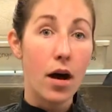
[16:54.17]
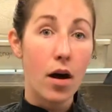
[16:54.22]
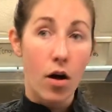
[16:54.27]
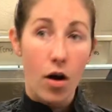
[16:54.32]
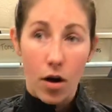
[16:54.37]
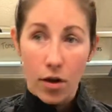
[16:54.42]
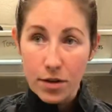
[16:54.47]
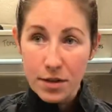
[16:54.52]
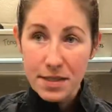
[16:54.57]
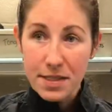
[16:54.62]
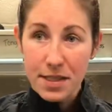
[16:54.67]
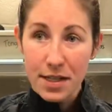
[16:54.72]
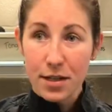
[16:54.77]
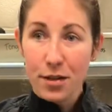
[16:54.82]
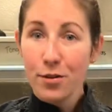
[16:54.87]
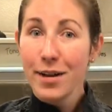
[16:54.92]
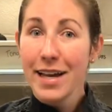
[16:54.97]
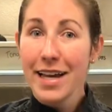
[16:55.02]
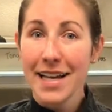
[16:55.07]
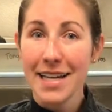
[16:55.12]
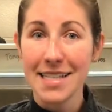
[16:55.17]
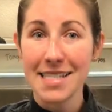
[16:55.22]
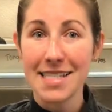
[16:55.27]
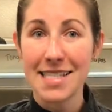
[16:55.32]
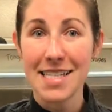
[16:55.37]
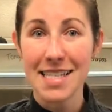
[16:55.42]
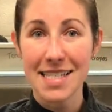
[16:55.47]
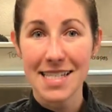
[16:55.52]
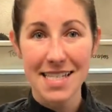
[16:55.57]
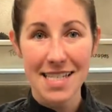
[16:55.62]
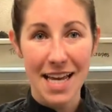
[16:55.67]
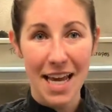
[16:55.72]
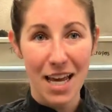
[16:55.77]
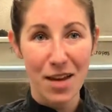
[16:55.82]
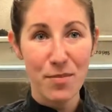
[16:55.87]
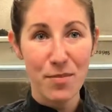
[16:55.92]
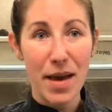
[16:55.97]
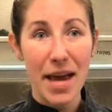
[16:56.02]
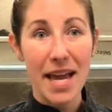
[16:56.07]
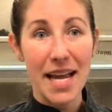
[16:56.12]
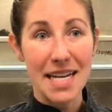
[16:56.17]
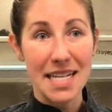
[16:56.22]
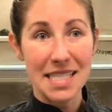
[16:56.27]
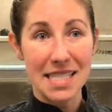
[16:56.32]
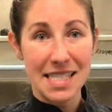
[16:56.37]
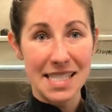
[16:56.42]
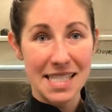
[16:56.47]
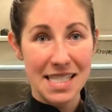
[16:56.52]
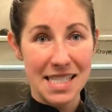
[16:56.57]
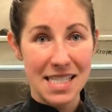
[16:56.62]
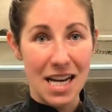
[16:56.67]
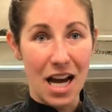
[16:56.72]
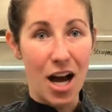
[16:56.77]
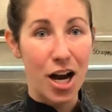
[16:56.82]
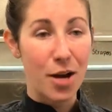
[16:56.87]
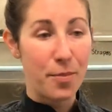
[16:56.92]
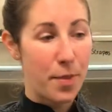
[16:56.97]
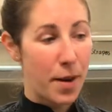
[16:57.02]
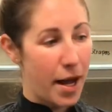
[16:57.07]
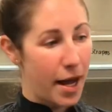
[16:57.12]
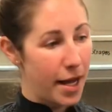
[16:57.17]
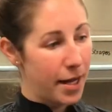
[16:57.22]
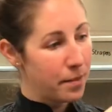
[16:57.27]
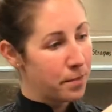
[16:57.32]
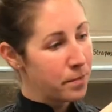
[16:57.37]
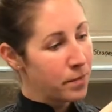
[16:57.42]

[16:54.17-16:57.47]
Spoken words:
Also, hence its name, a stock pot.